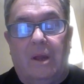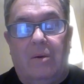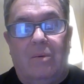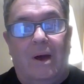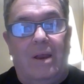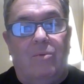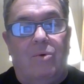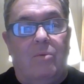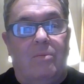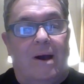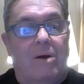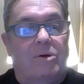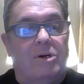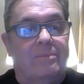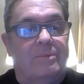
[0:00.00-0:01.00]
Well, a warm
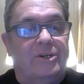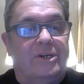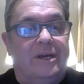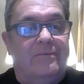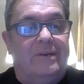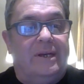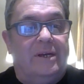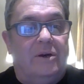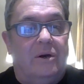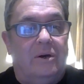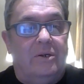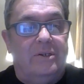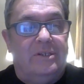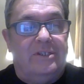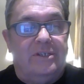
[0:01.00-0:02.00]
welcome. Good evening
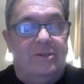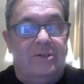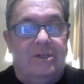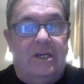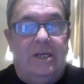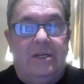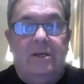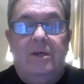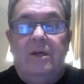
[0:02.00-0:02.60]
on Sunday.